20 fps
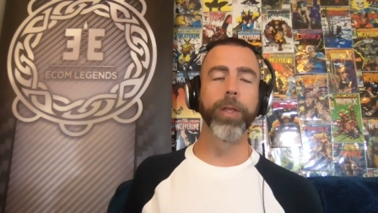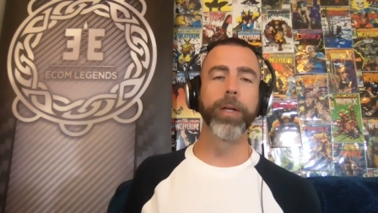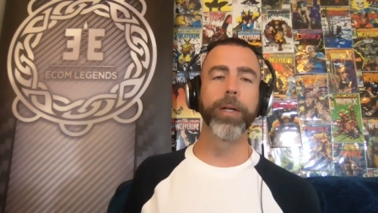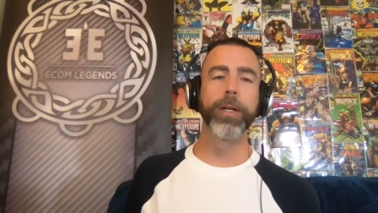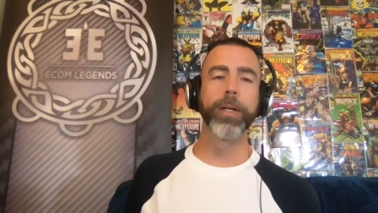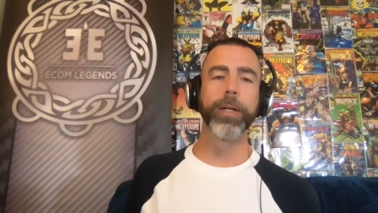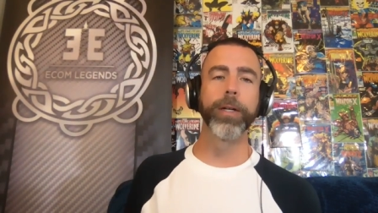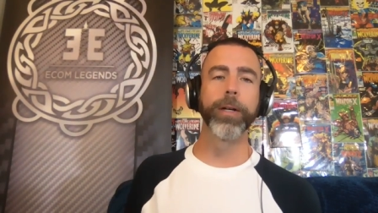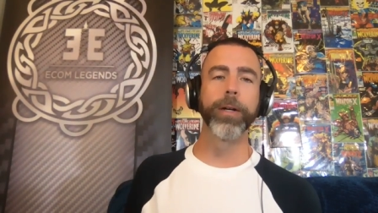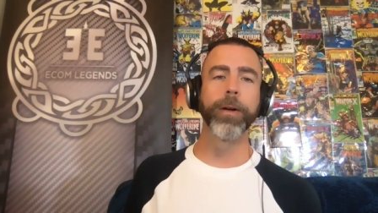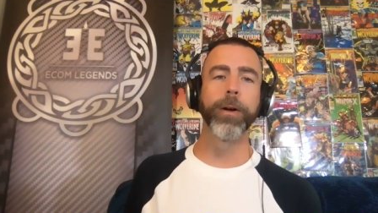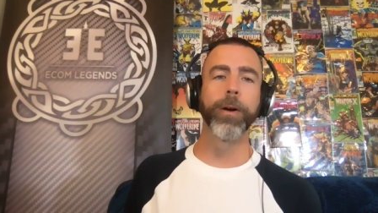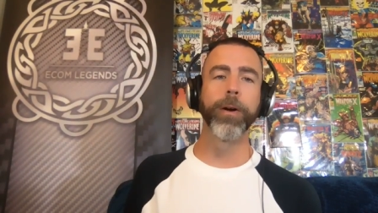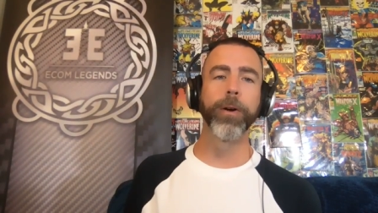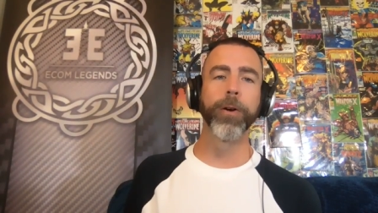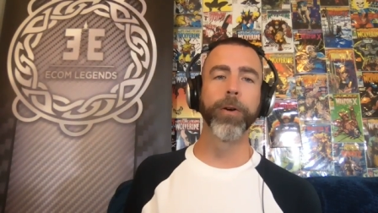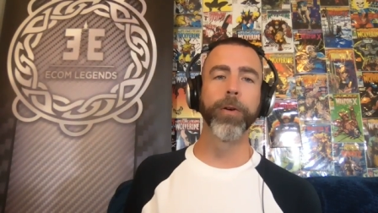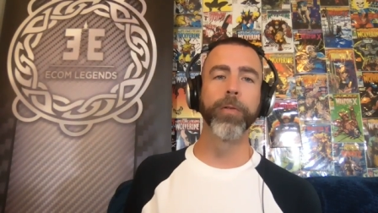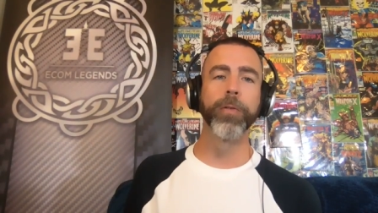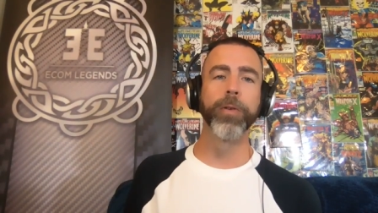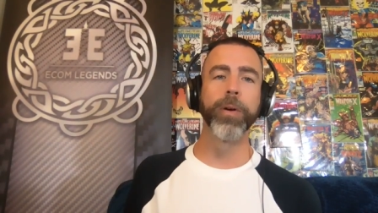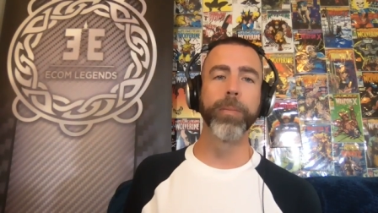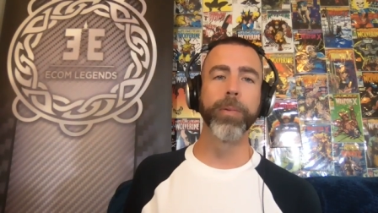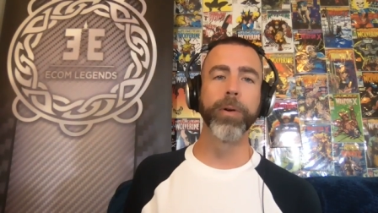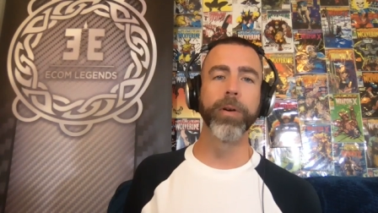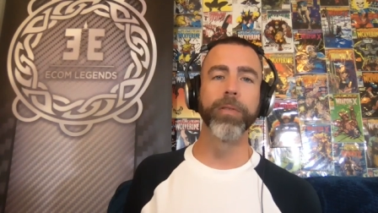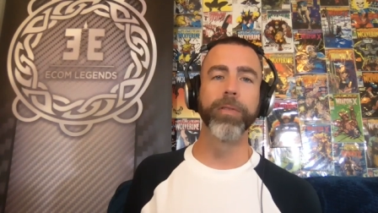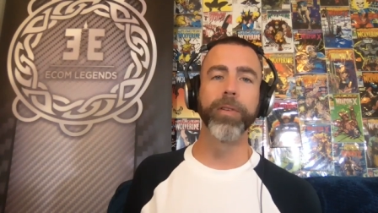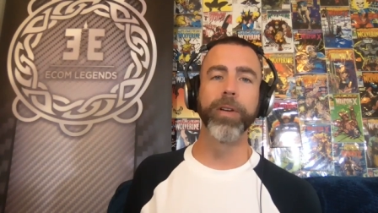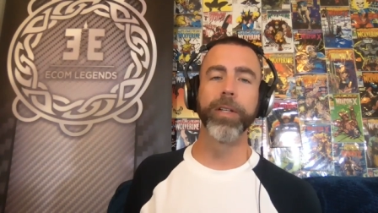Uh, our
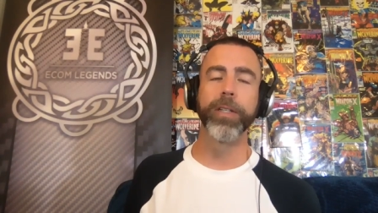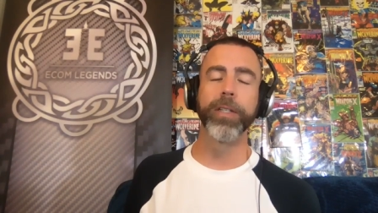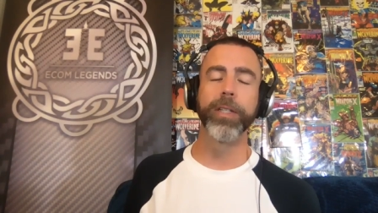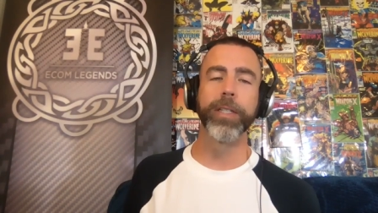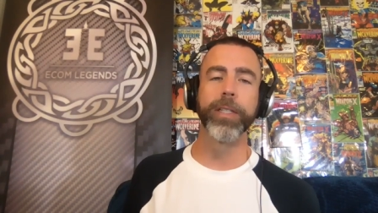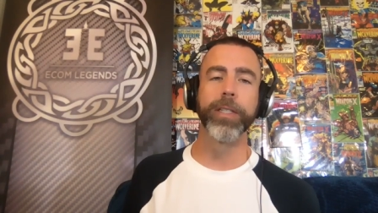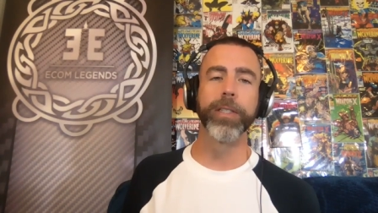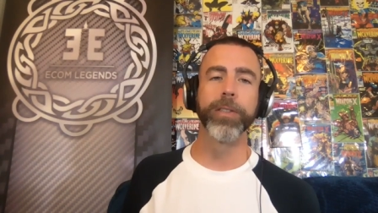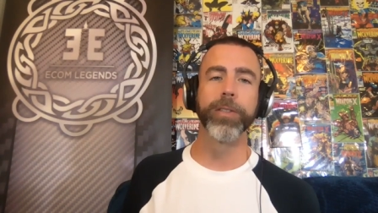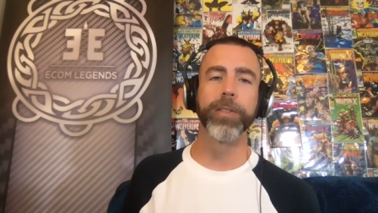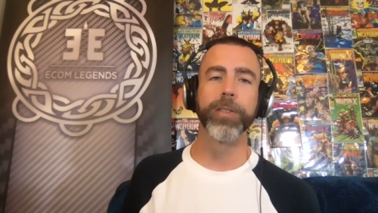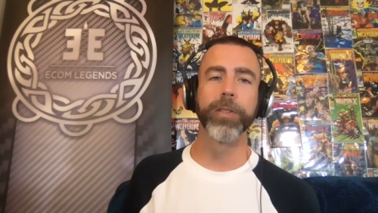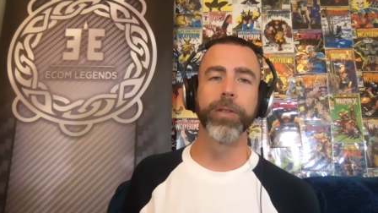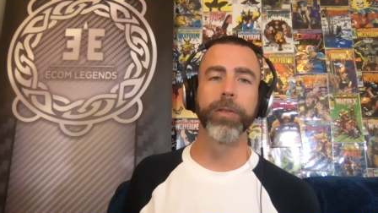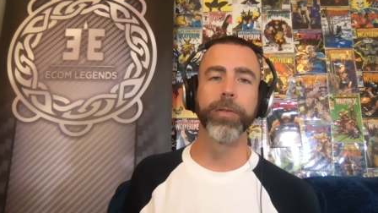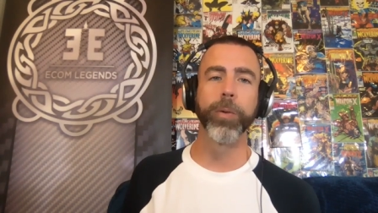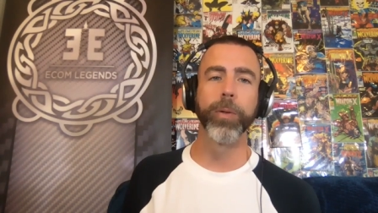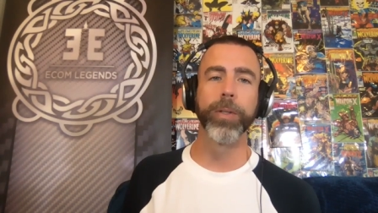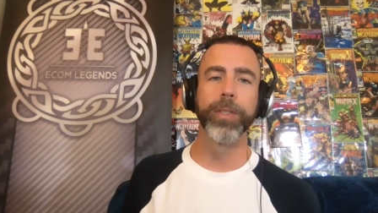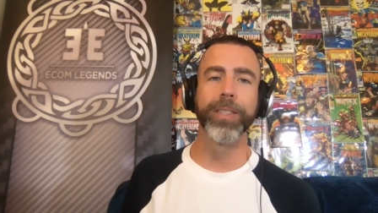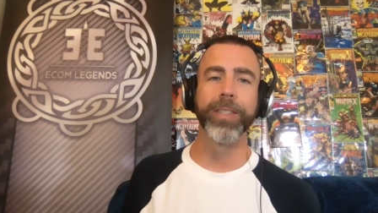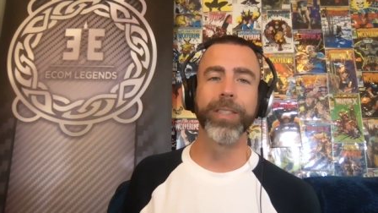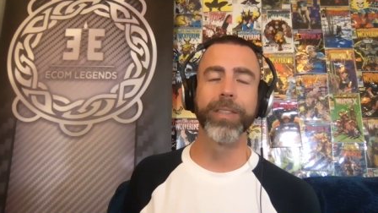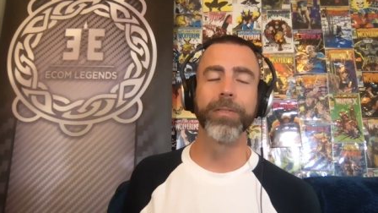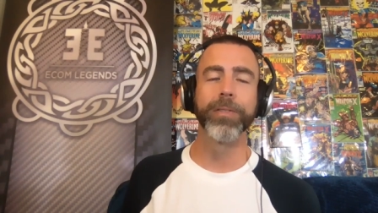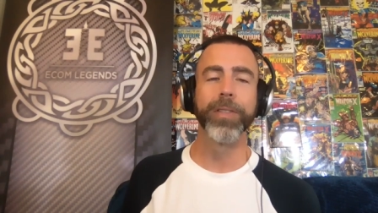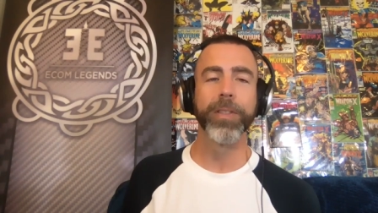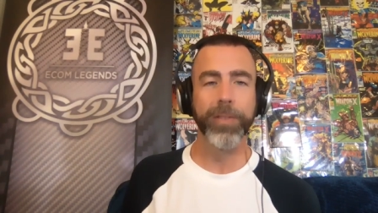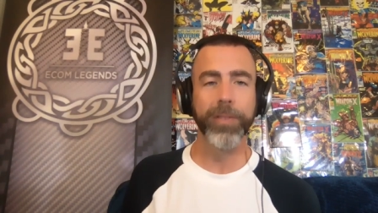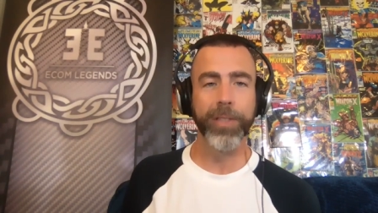November event is the 14th and
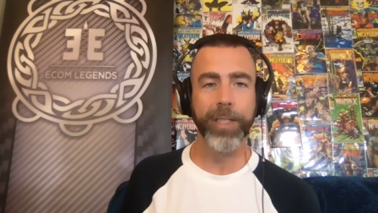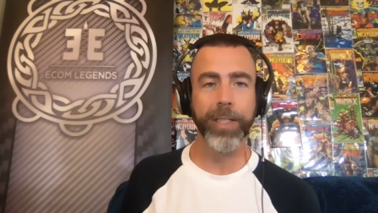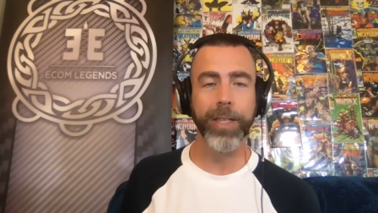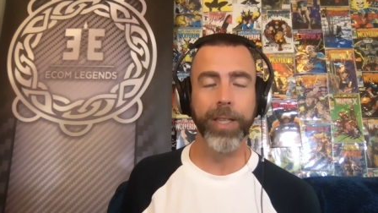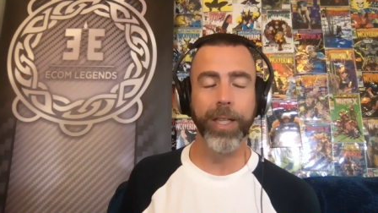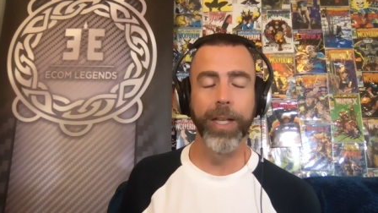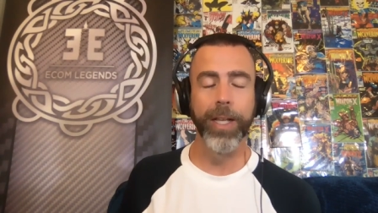15th.